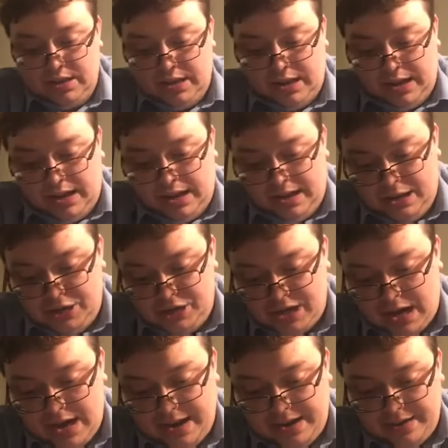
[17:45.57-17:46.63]
and
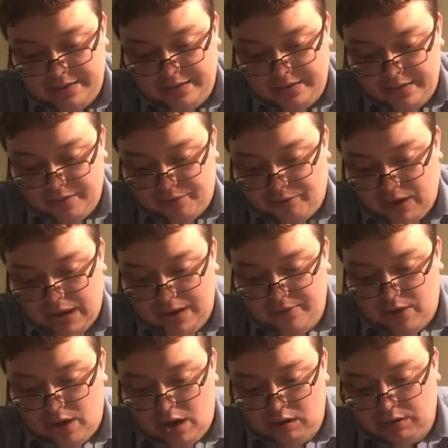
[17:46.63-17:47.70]
Ishiah, five,
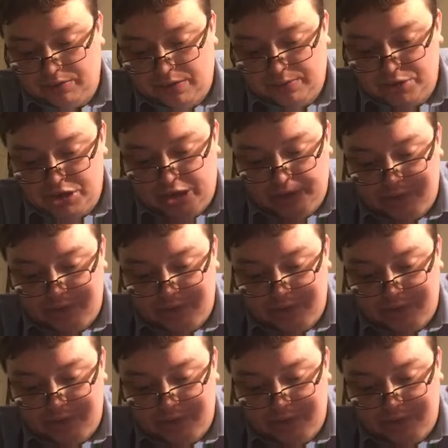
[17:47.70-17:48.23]
all of them chief